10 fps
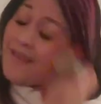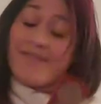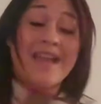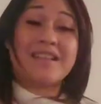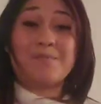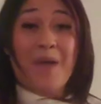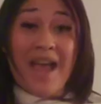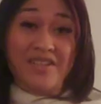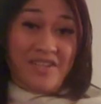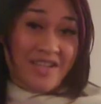that is
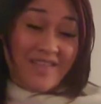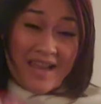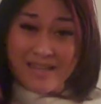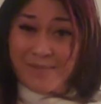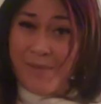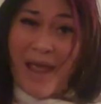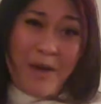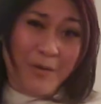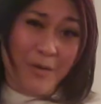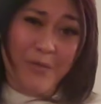passionate, that is
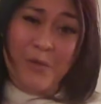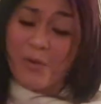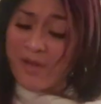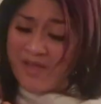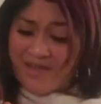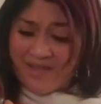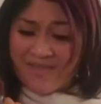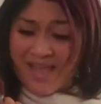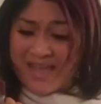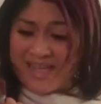powerful,
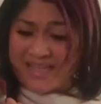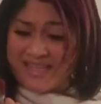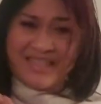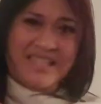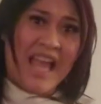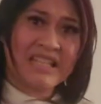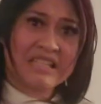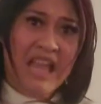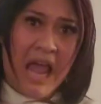that is sexy.